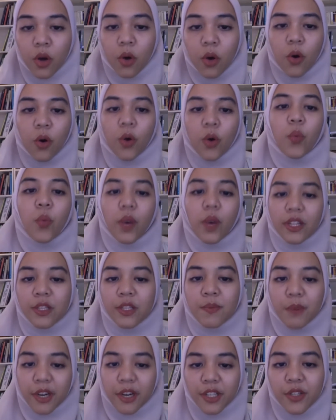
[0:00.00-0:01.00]
Or what
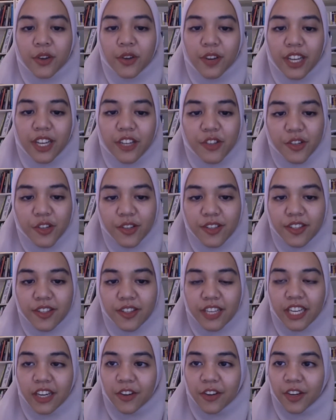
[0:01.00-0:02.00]
sparks your interest
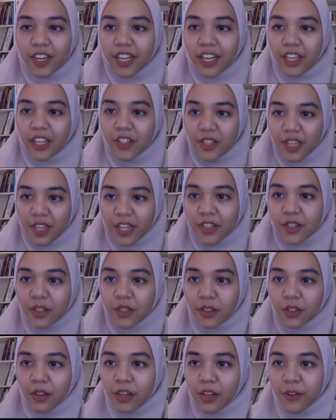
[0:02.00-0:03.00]
in learning
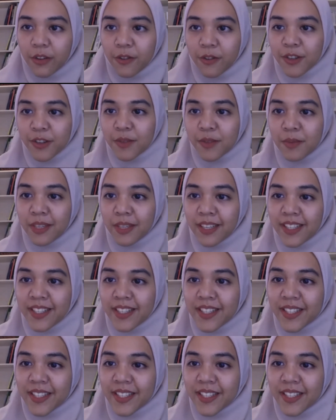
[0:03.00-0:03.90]
international law in the first place?